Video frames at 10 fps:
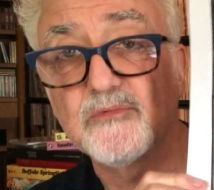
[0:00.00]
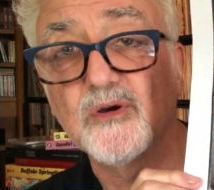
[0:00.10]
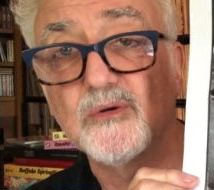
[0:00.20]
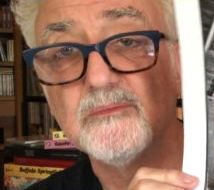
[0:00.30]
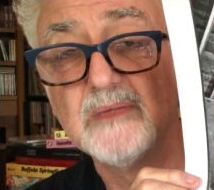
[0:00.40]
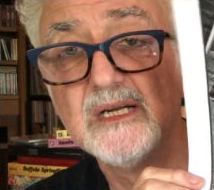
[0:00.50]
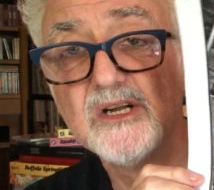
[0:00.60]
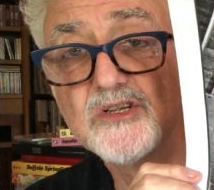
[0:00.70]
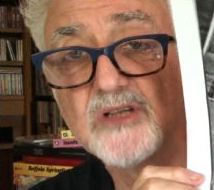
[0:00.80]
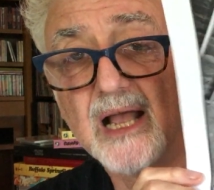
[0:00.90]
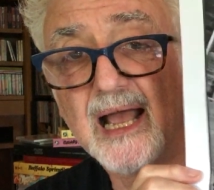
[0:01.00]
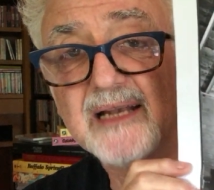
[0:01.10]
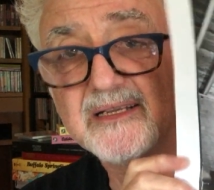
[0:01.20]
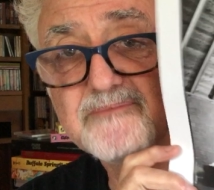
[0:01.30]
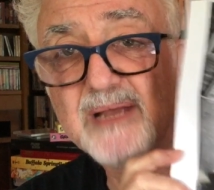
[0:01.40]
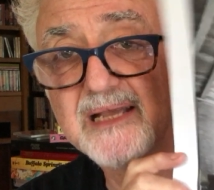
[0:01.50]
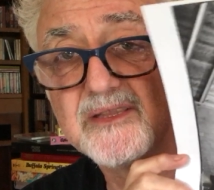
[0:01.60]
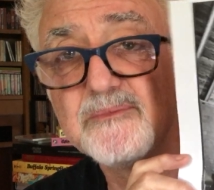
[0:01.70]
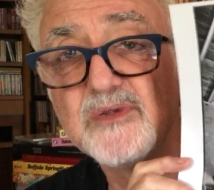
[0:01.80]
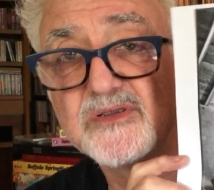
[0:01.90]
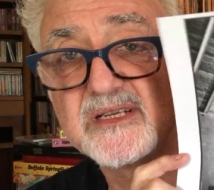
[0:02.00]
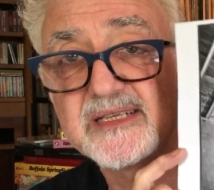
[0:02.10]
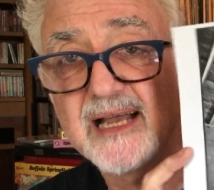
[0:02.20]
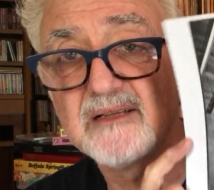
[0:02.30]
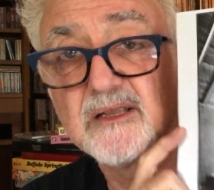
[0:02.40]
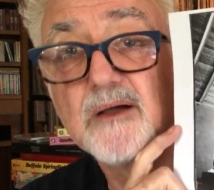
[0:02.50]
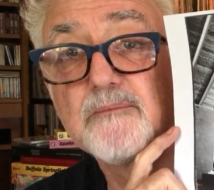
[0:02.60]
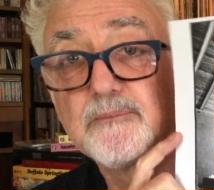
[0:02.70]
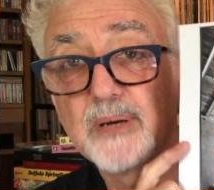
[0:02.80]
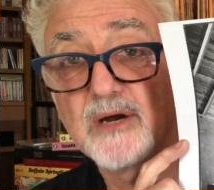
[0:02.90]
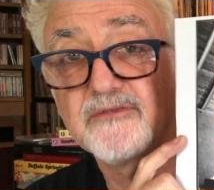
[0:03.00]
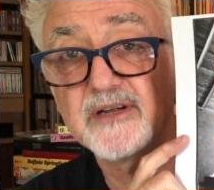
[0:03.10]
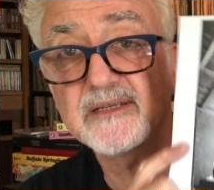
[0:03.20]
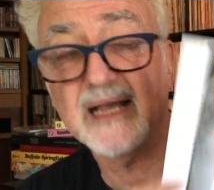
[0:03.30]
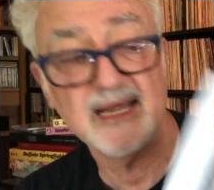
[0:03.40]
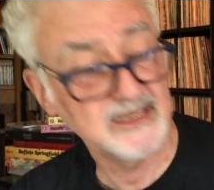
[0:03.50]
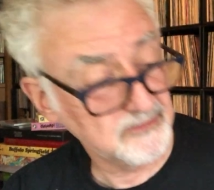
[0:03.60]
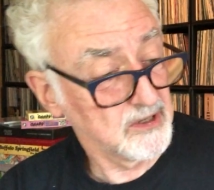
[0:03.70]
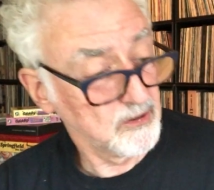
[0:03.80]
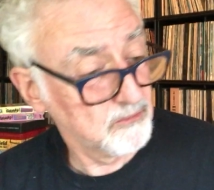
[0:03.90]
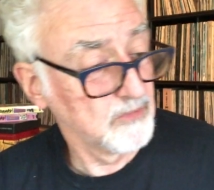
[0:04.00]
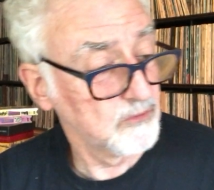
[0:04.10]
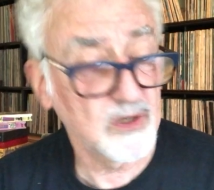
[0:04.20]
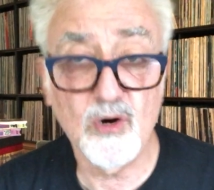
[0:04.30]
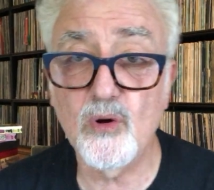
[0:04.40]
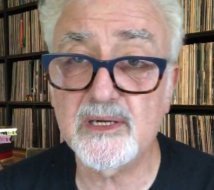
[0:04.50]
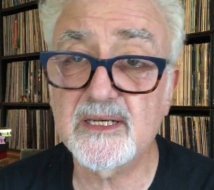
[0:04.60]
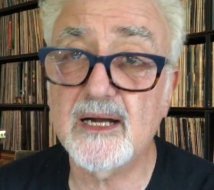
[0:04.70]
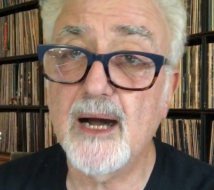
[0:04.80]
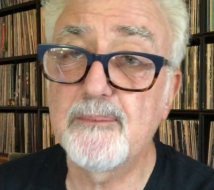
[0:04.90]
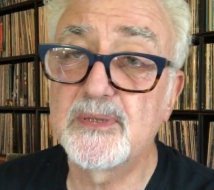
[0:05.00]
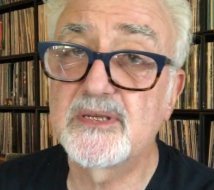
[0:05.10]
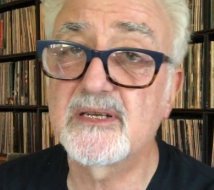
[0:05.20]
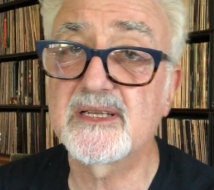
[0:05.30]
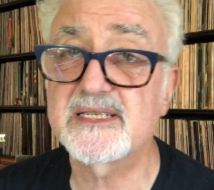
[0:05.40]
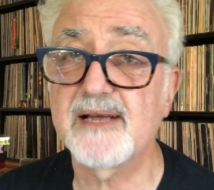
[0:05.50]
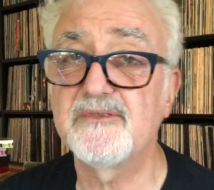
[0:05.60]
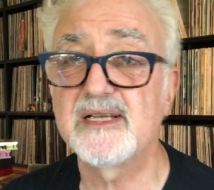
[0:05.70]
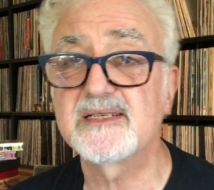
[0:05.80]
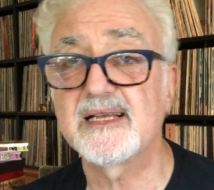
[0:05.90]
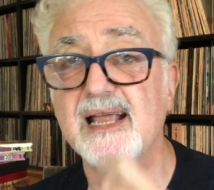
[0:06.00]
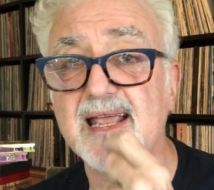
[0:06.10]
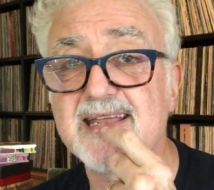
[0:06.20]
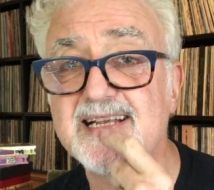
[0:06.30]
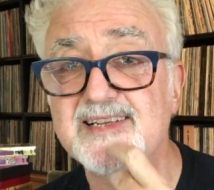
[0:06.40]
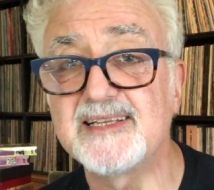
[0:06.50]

room. And it made the music sound perfect. And he recorded up until the 70s and 80s